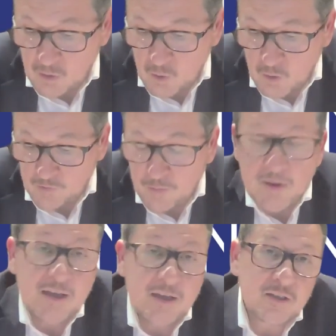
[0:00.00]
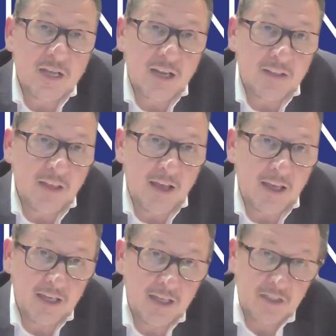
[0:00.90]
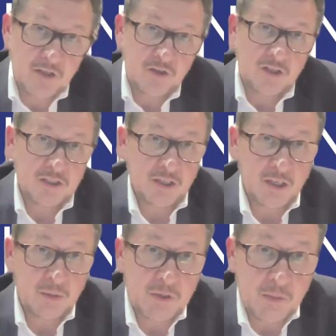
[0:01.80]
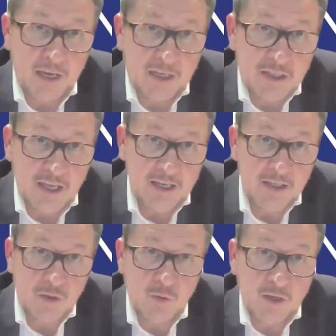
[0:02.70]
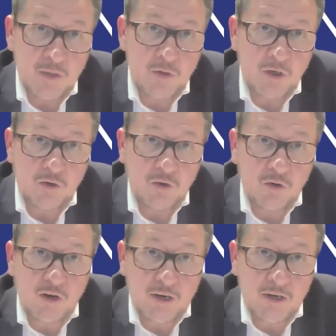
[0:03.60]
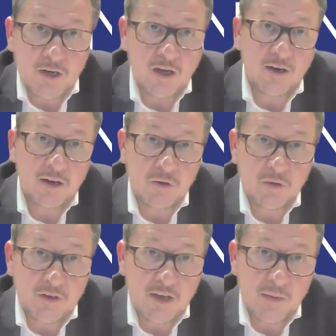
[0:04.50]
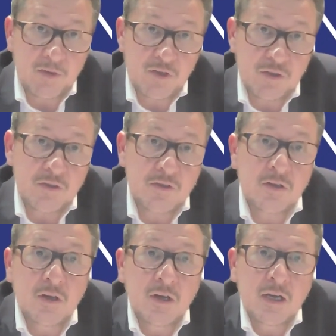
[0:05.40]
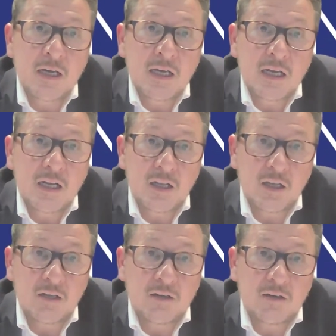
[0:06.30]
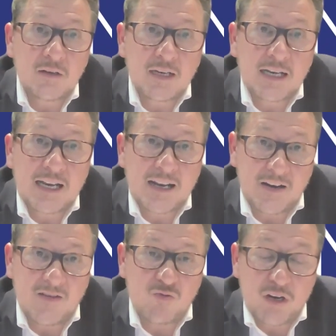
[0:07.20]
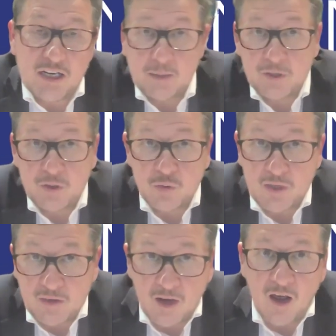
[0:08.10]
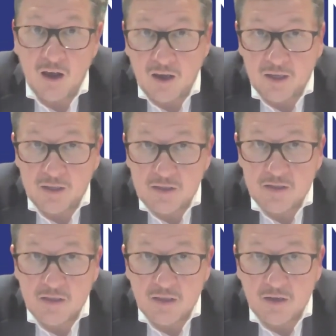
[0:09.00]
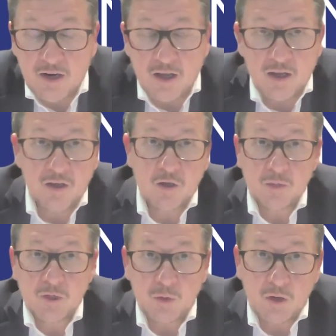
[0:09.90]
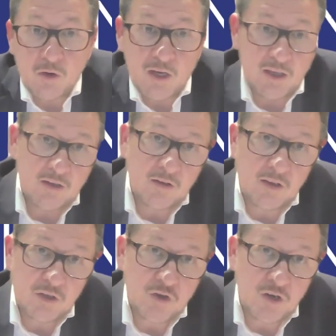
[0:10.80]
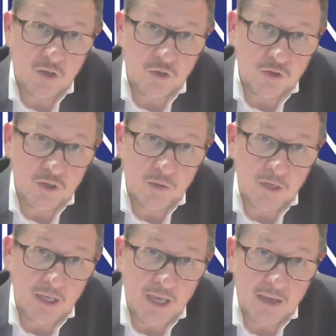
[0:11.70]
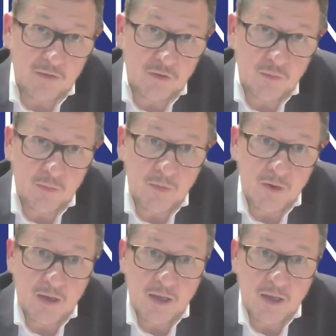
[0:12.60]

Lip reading: Court of Appeal said in that case, interestingly, it was a mixed case where there were credit hire and other damages, that reading between the lines, the credit hire company were lucky that the trial judge only gave them,